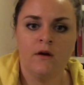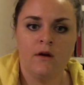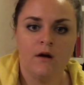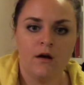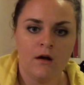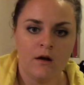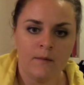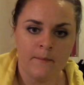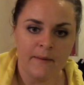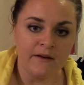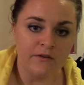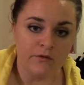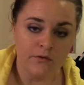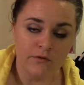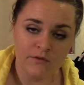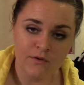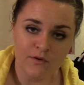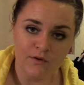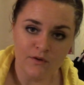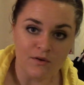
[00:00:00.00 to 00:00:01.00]
I do
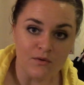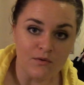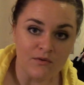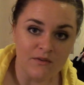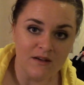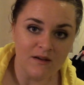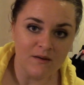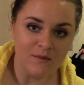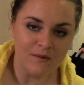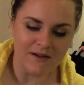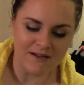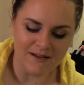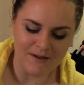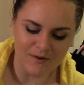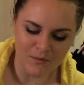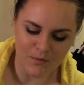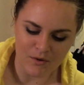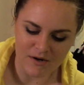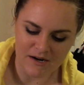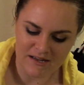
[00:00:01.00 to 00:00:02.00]
still use it.
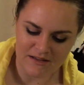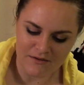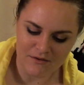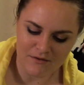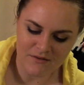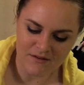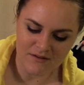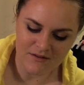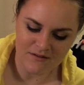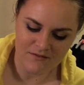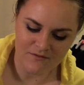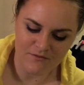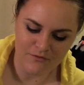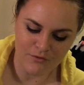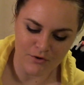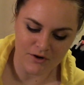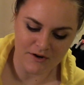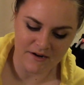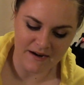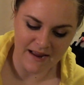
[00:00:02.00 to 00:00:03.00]
What I use it
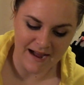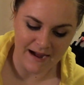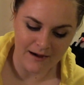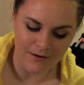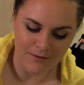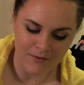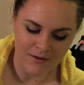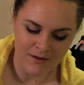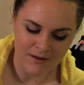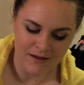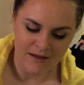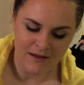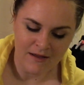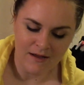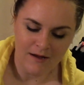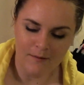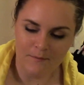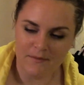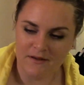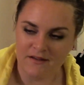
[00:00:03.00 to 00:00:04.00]
for now,
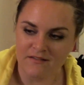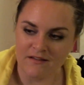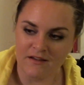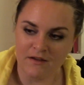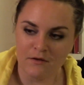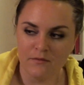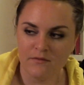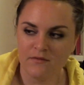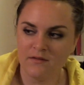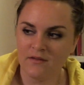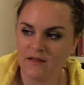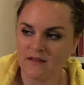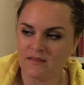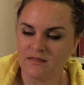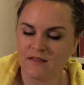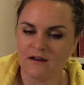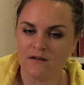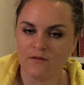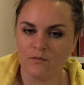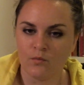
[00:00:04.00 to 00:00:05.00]
because I used it like
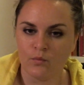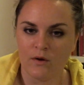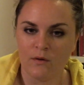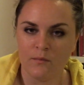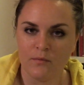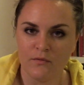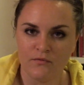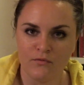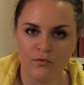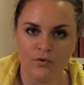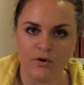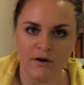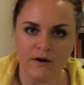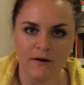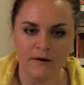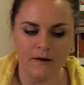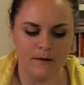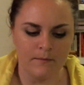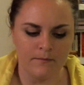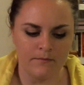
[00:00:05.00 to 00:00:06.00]
that as well before.